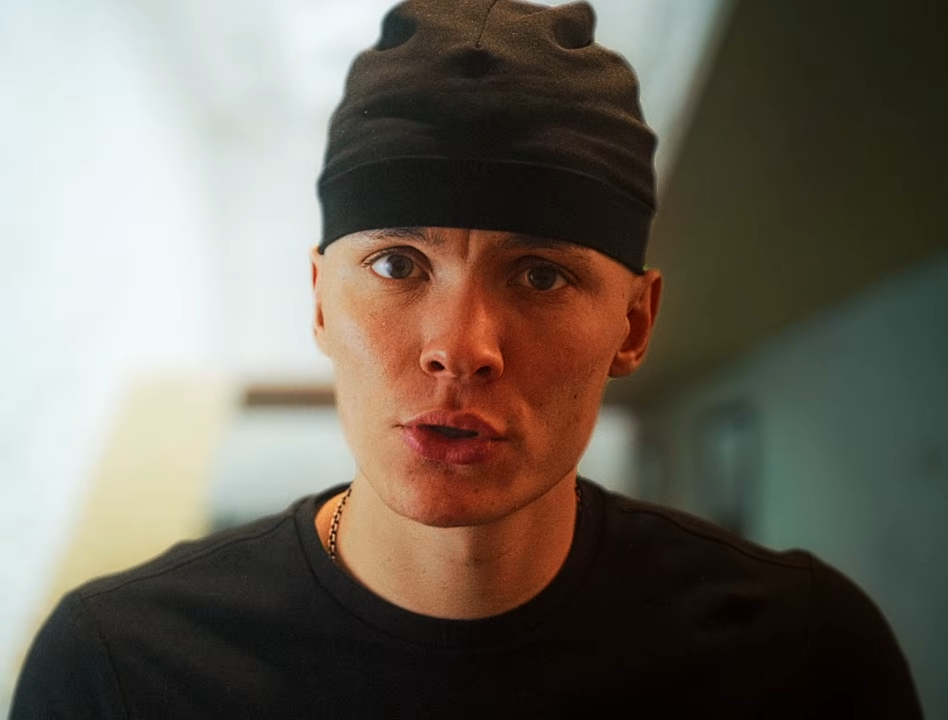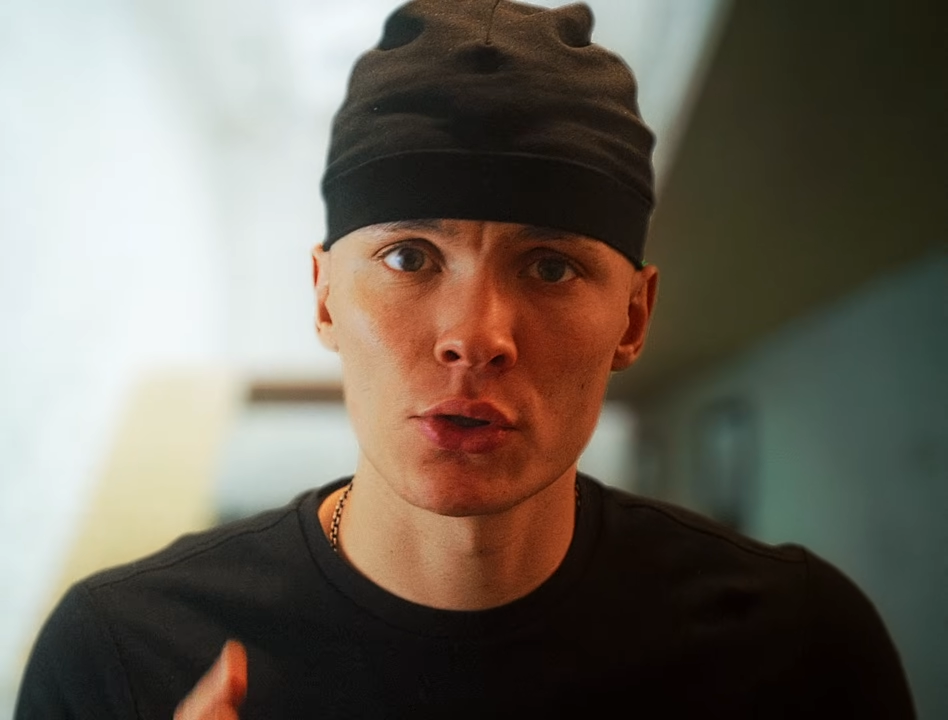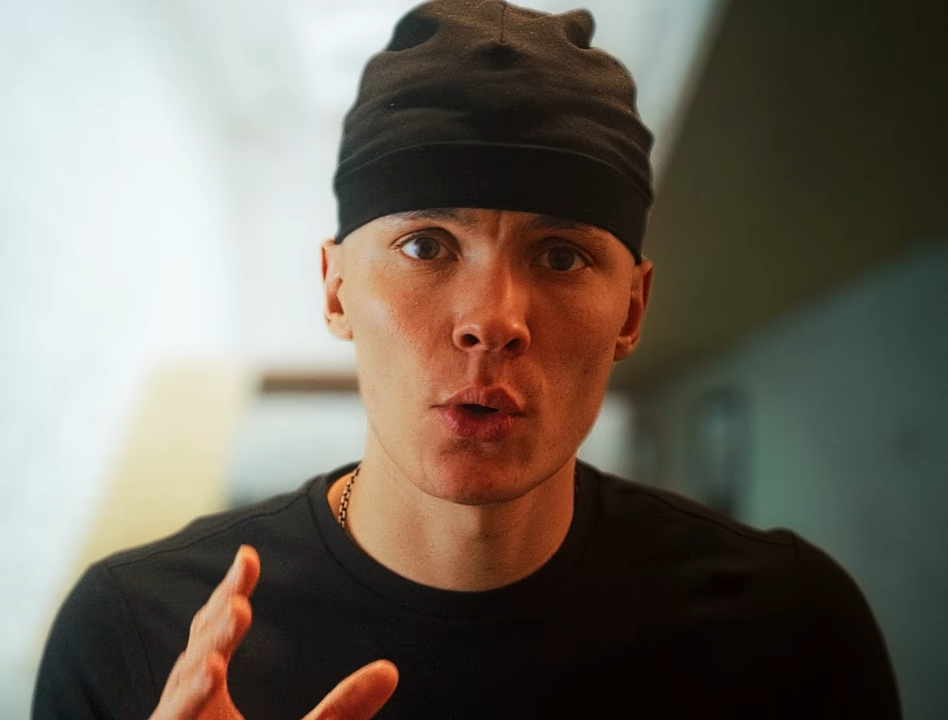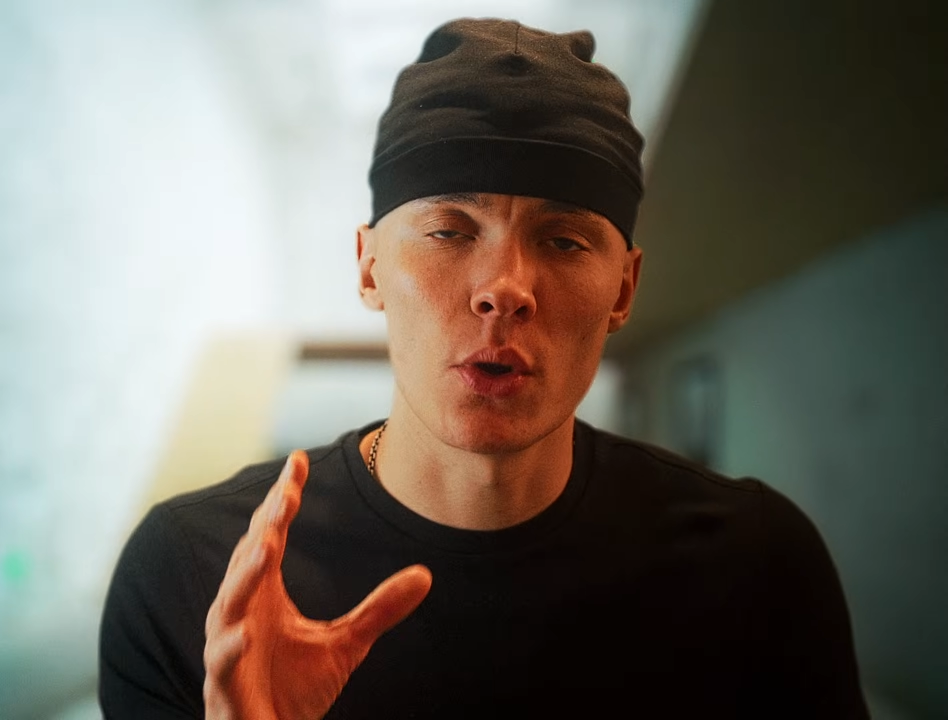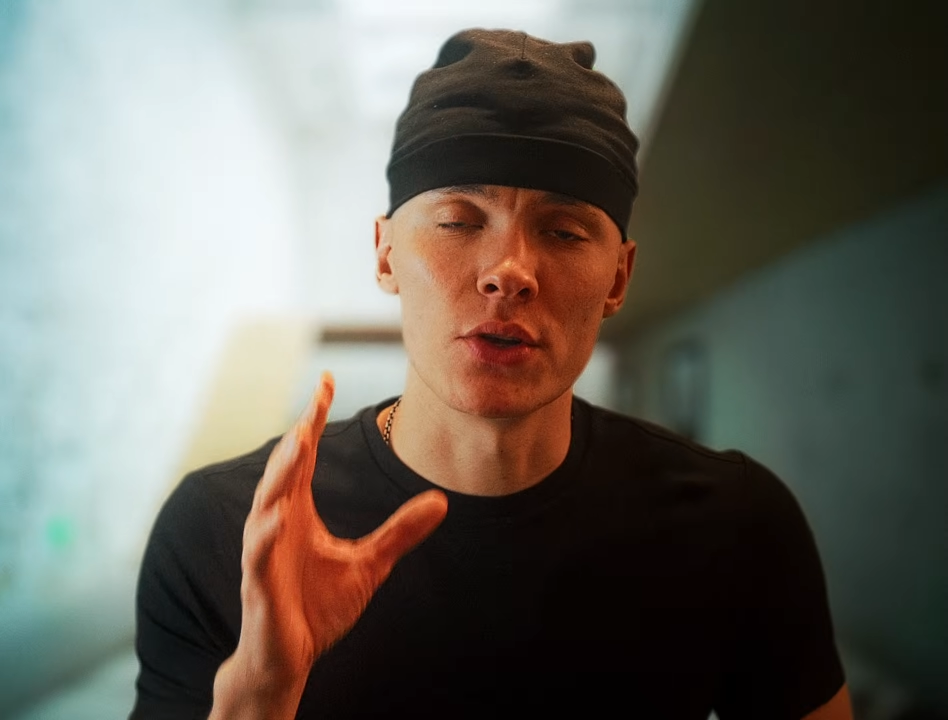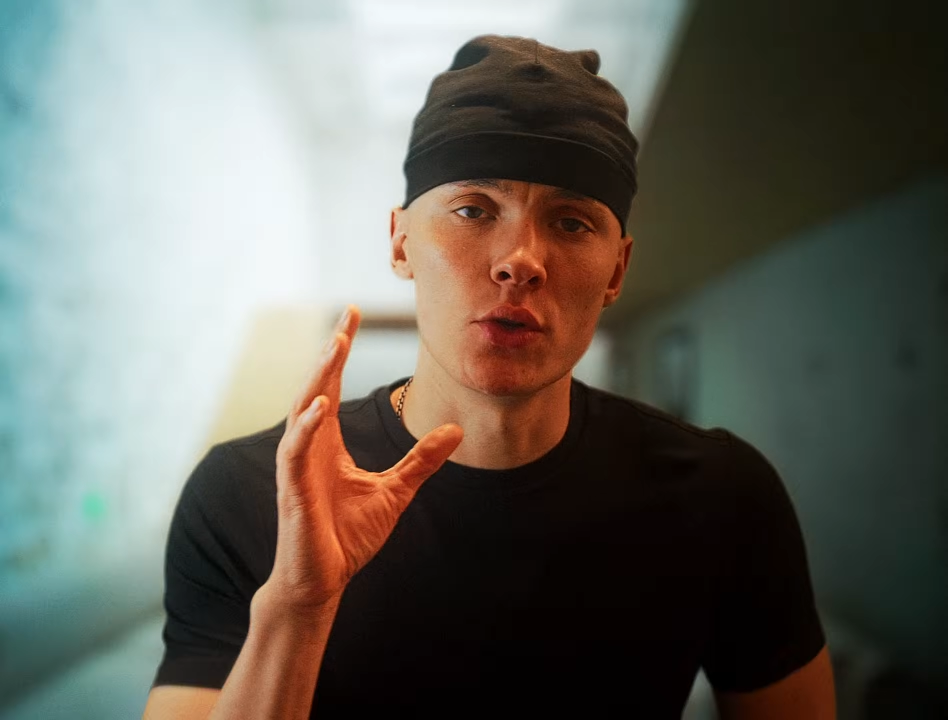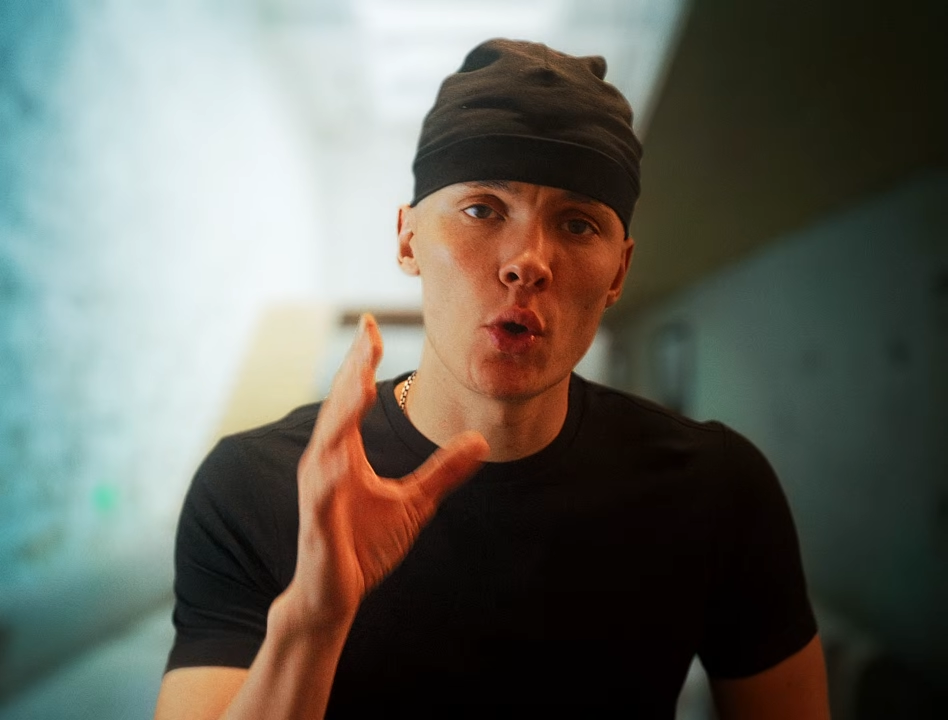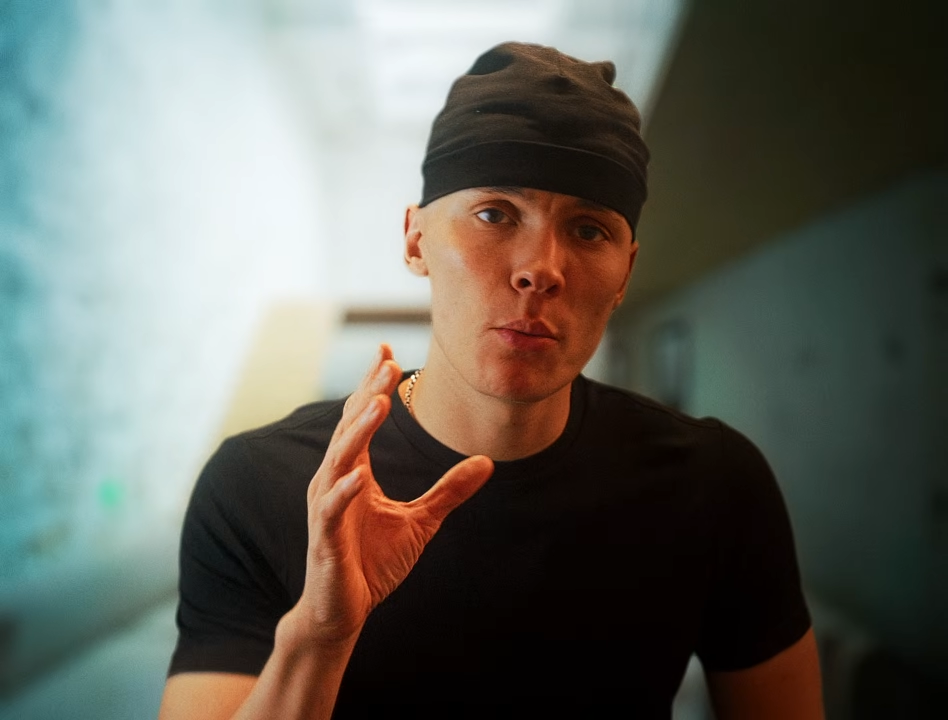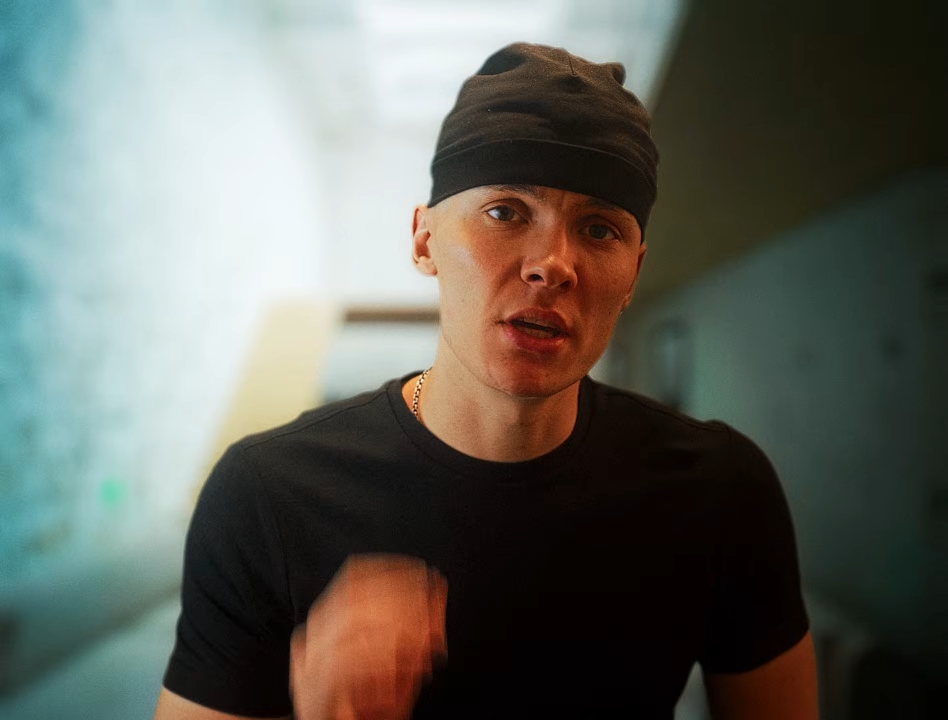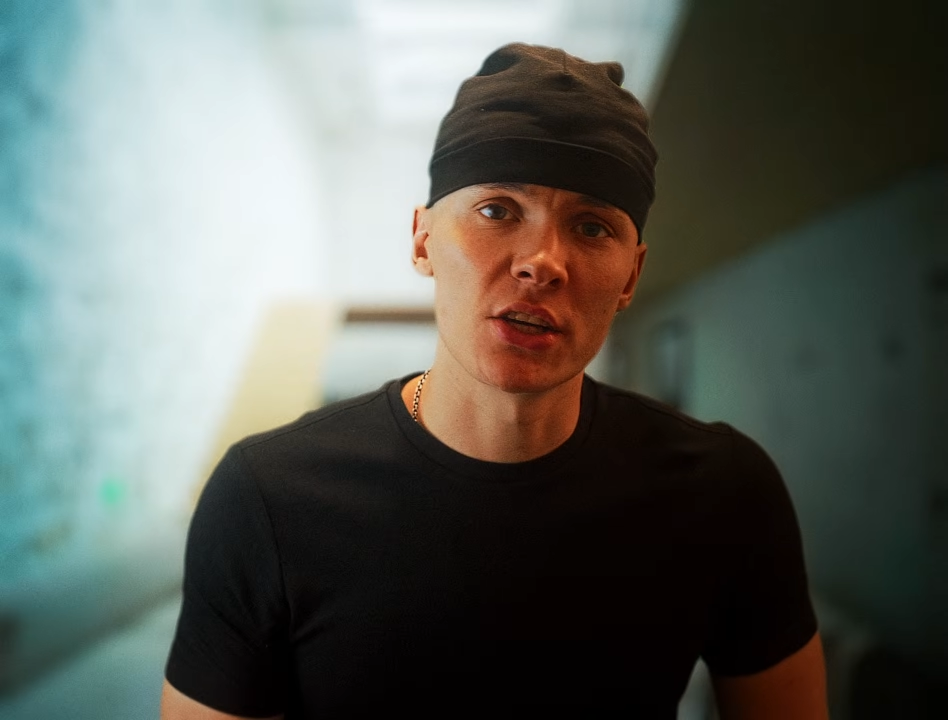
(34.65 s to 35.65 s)
so
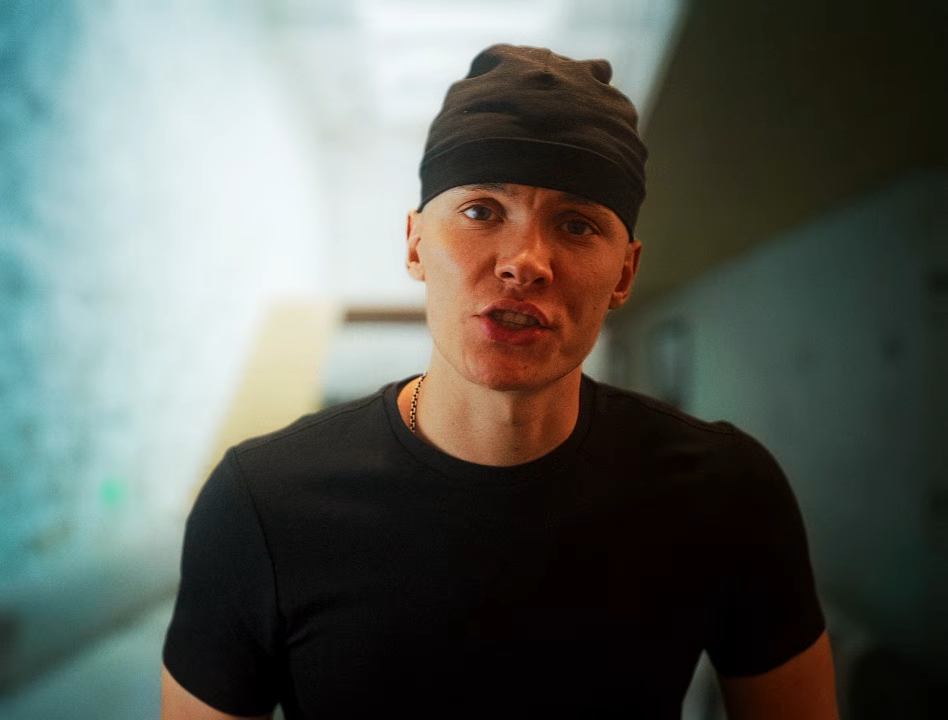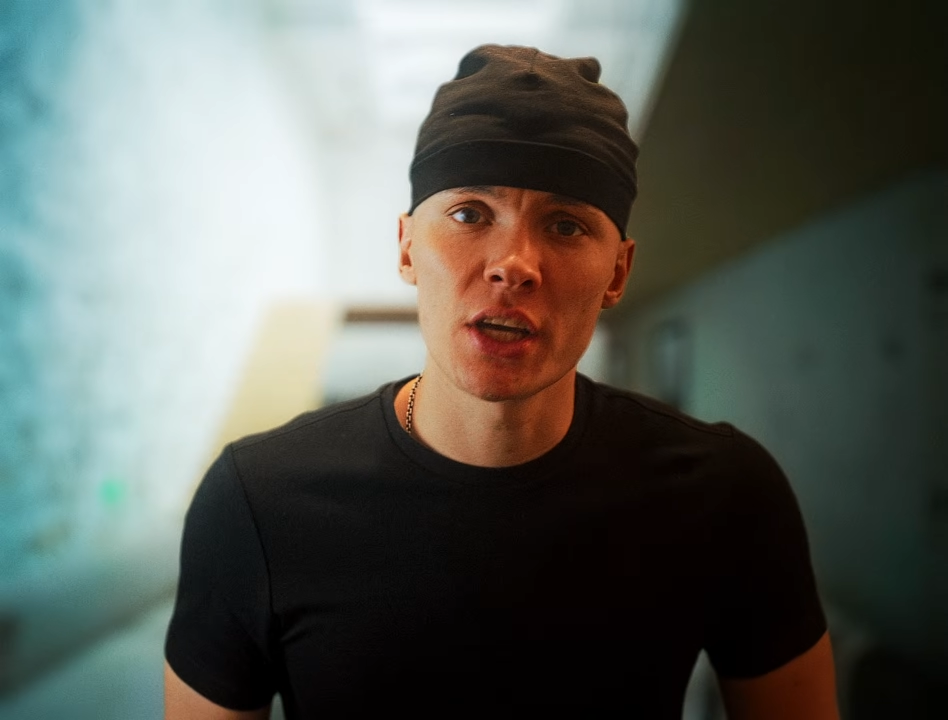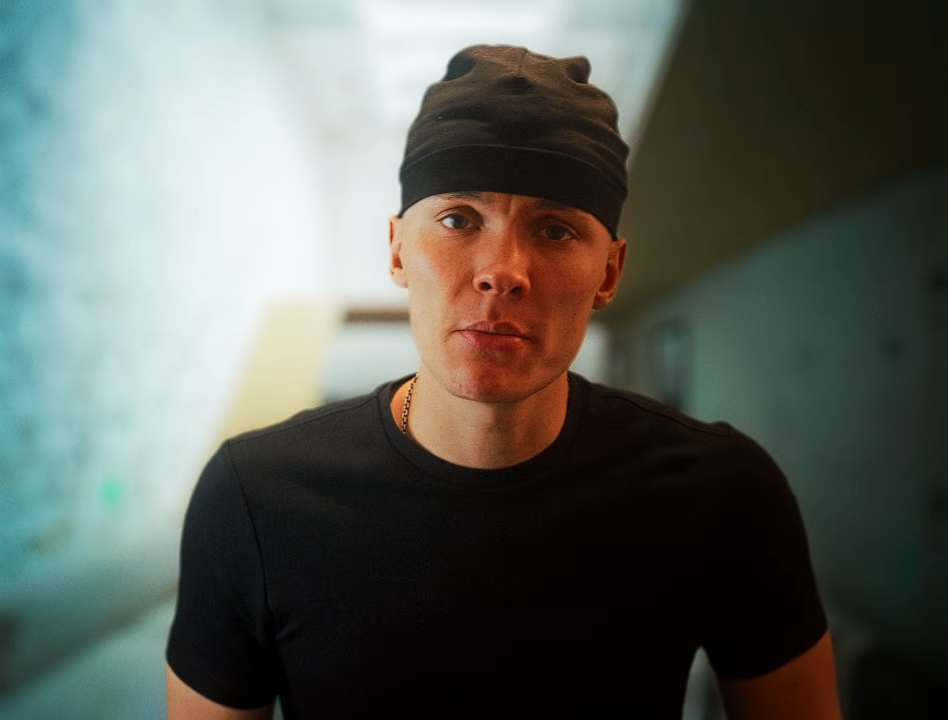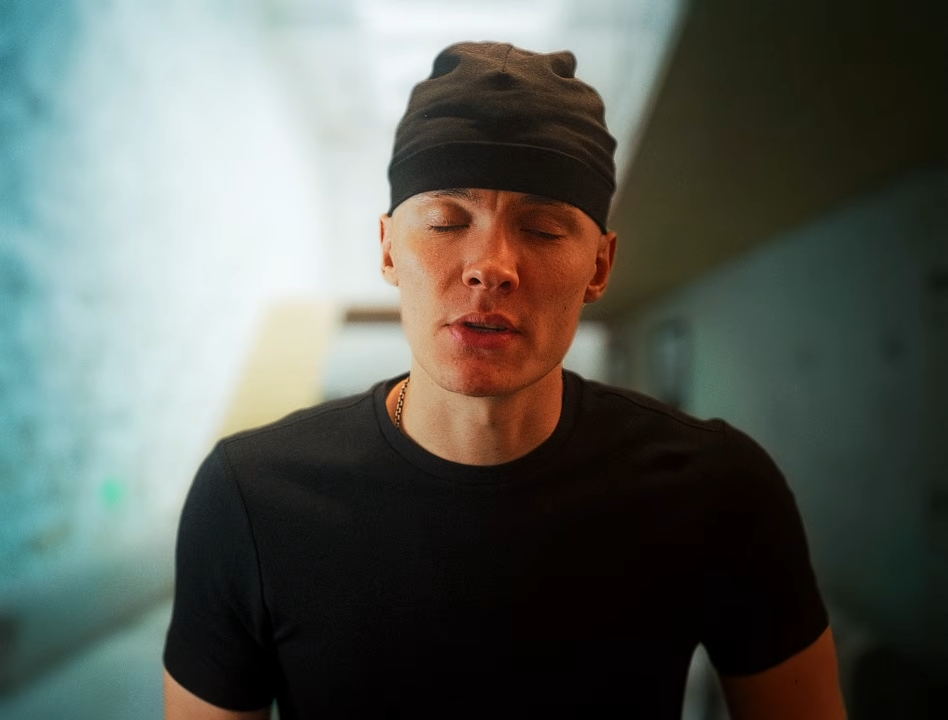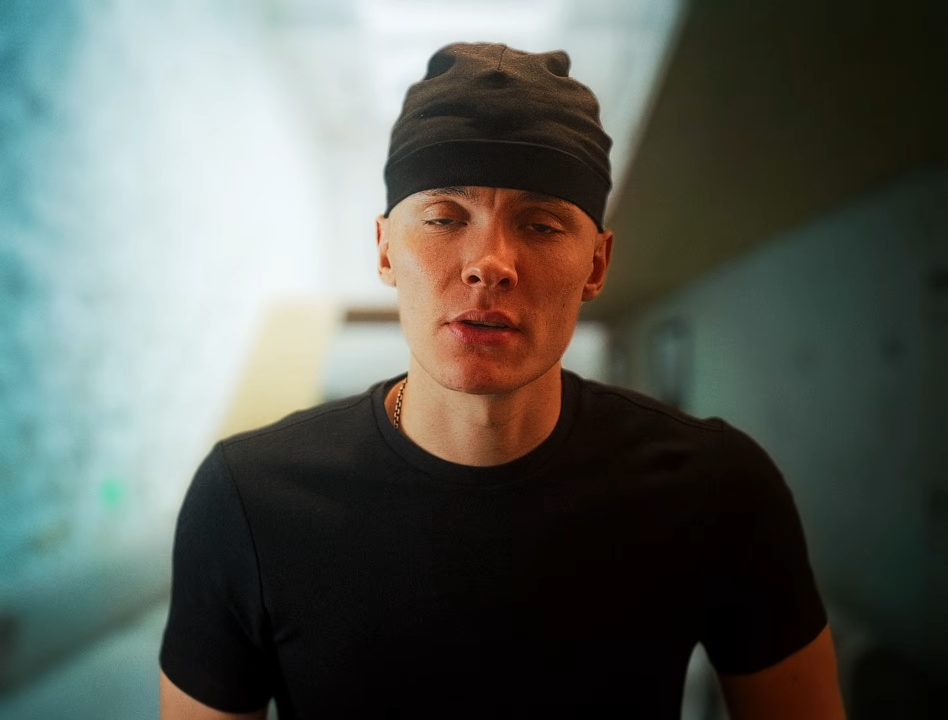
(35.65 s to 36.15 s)
don't be ashamed